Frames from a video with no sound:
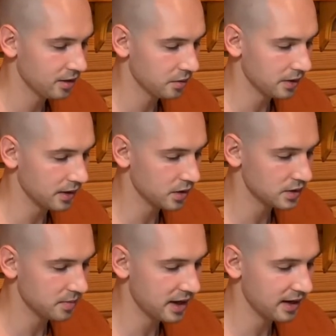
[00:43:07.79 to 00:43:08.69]
when
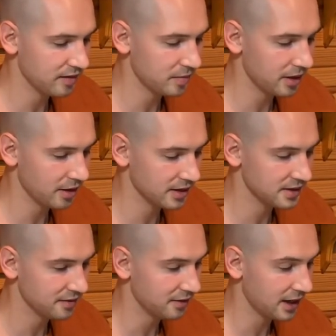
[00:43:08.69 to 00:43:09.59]
those men have been thus
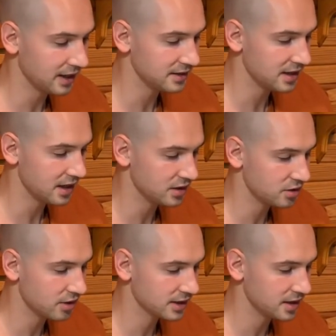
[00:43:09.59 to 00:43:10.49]
advised and
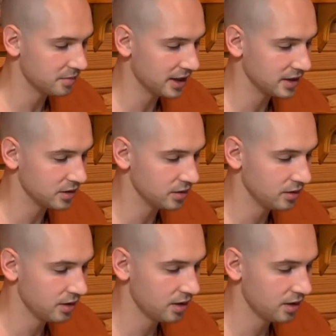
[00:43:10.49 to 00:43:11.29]
instructed by you,